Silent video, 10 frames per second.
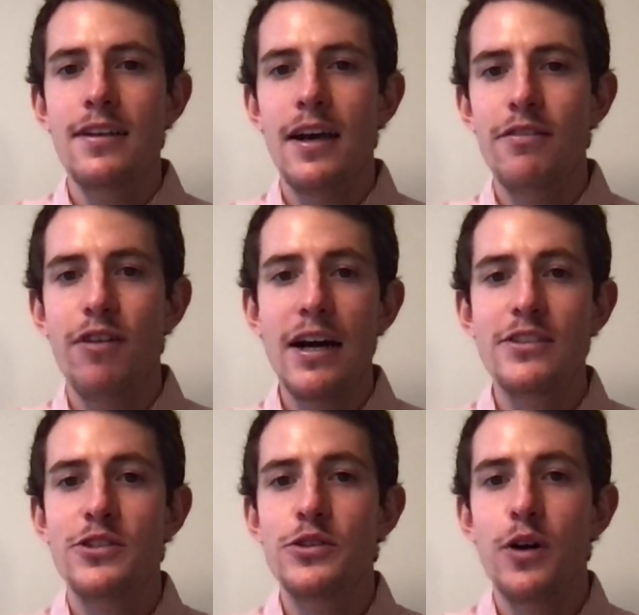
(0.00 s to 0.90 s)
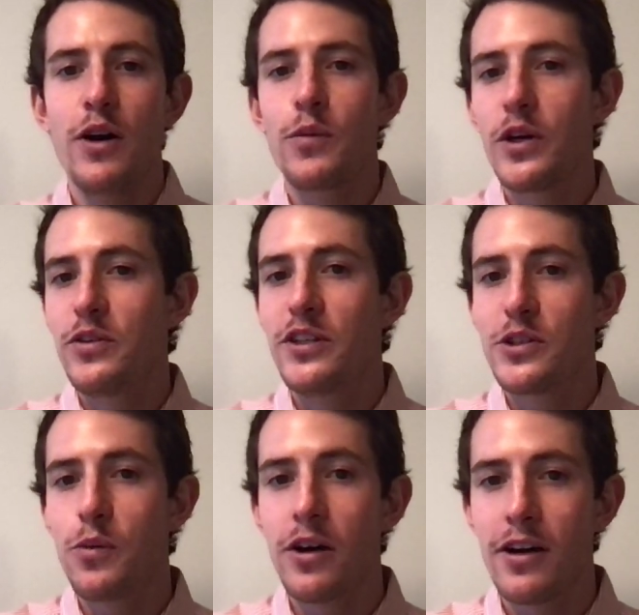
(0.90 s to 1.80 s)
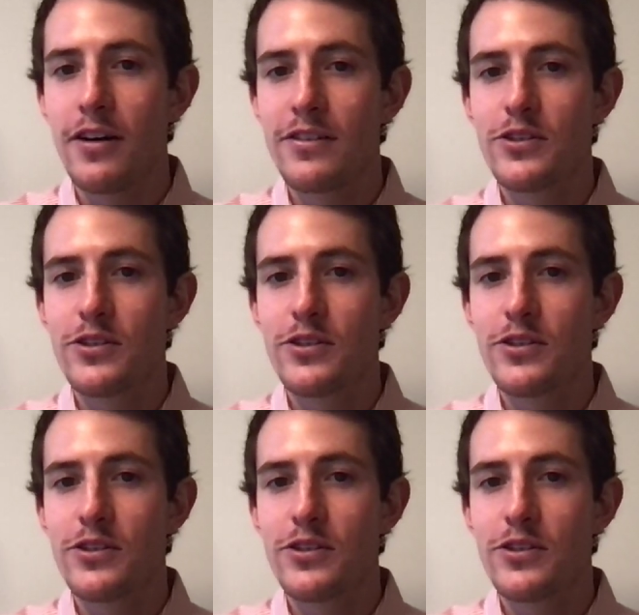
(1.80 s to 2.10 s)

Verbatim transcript: advise you on what you need to work on.